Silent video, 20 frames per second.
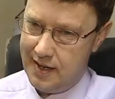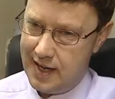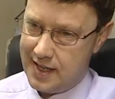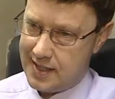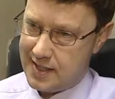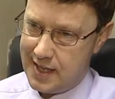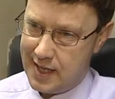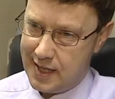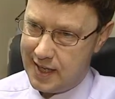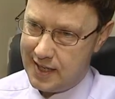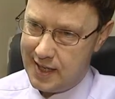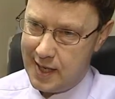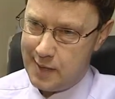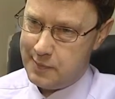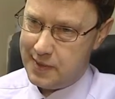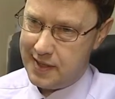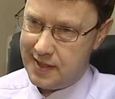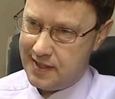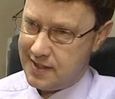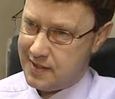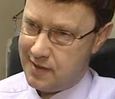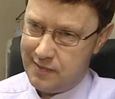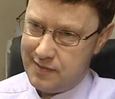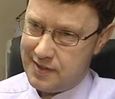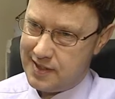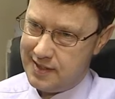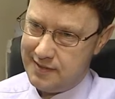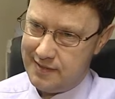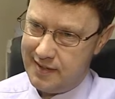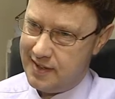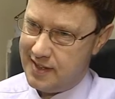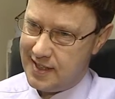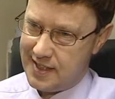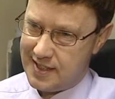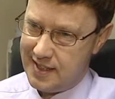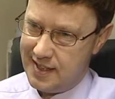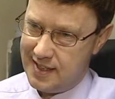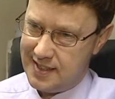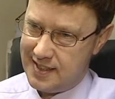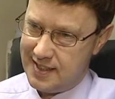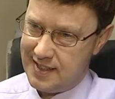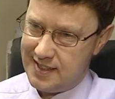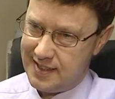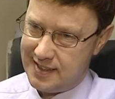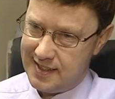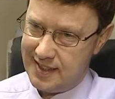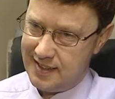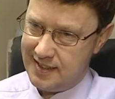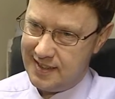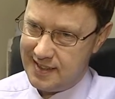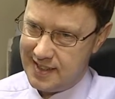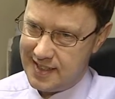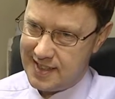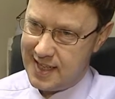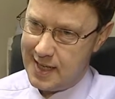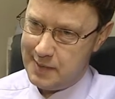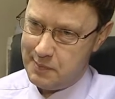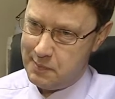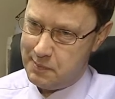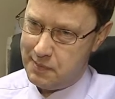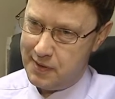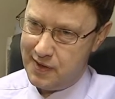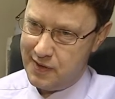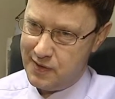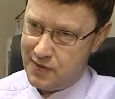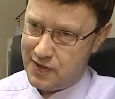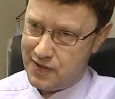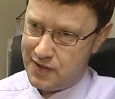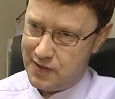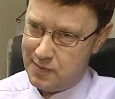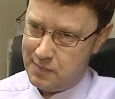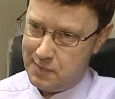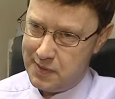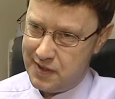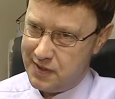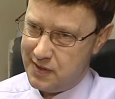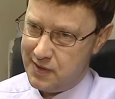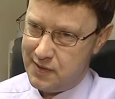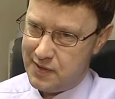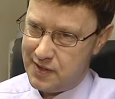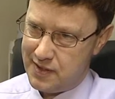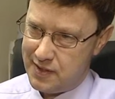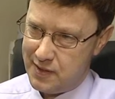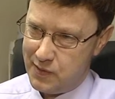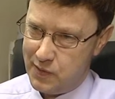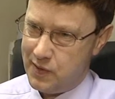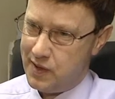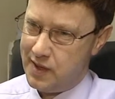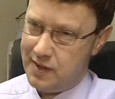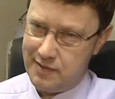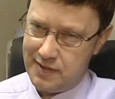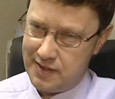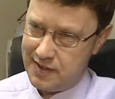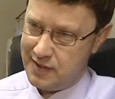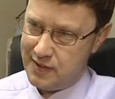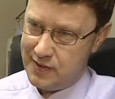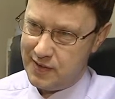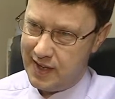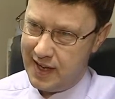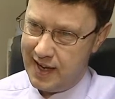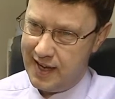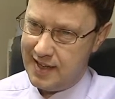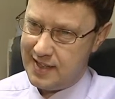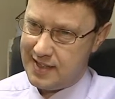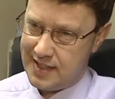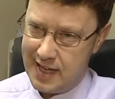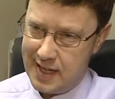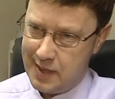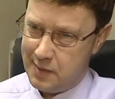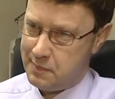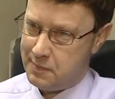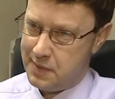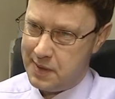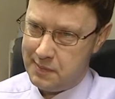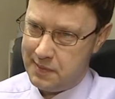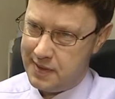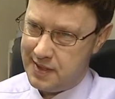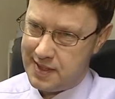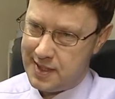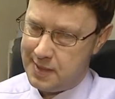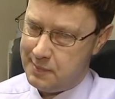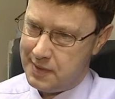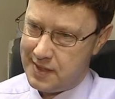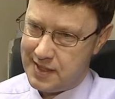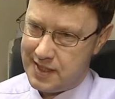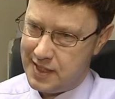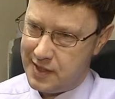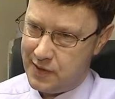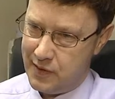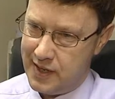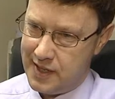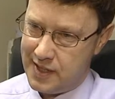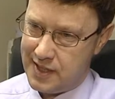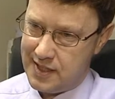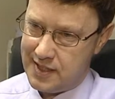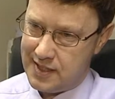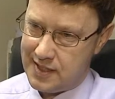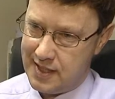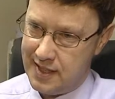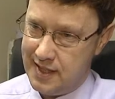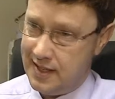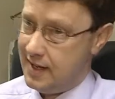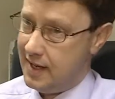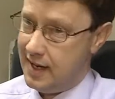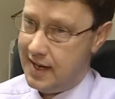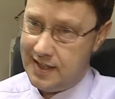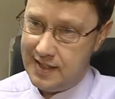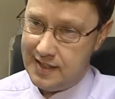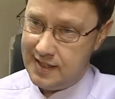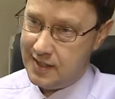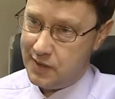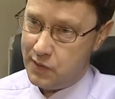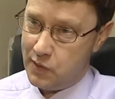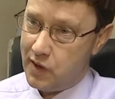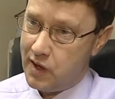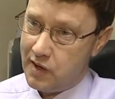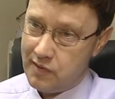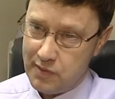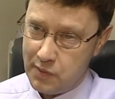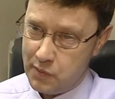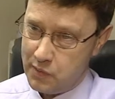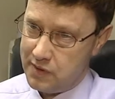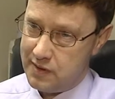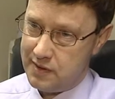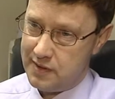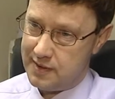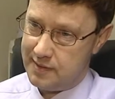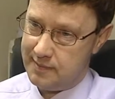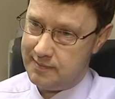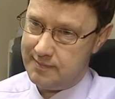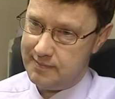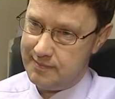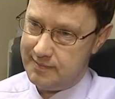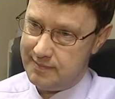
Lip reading: As an academic, it's obviously very exciting to think that this same approach could be used all over the UK to help people in similar situations, and indeed all over the world.